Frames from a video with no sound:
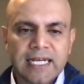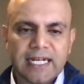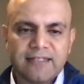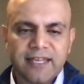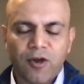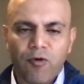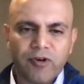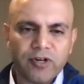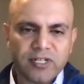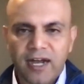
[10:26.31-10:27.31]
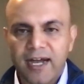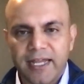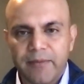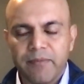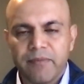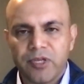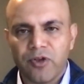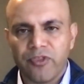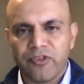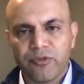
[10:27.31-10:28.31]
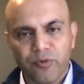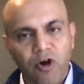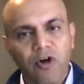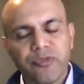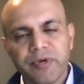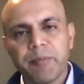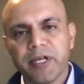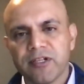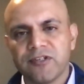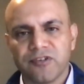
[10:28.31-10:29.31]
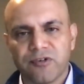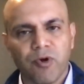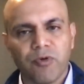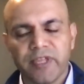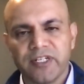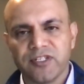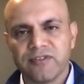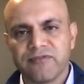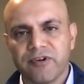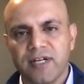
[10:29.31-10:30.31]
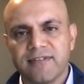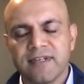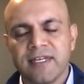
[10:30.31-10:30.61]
I'd say over time, all three pillars are growth engines for us.